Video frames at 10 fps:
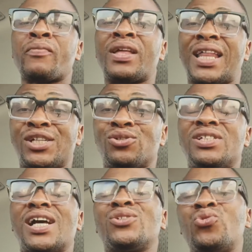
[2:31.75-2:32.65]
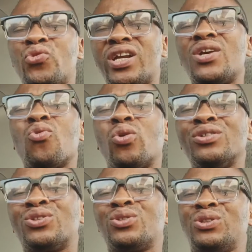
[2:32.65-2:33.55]
That shows that you really
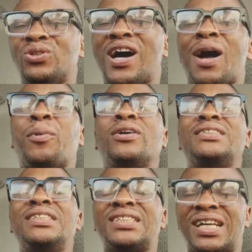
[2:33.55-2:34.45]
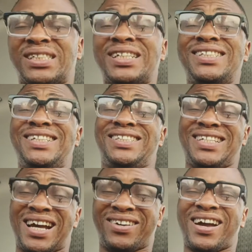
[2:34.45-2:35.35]
want to know about this estate, the
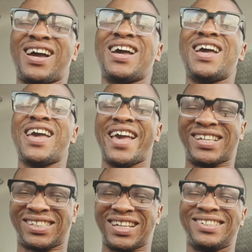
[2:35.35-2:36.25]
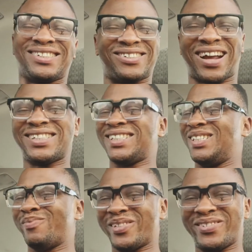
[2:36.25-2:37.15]
Tiara Estate, right
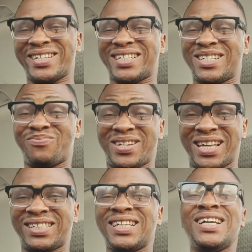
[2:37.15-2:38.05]
in Ibeju-Lekki. Please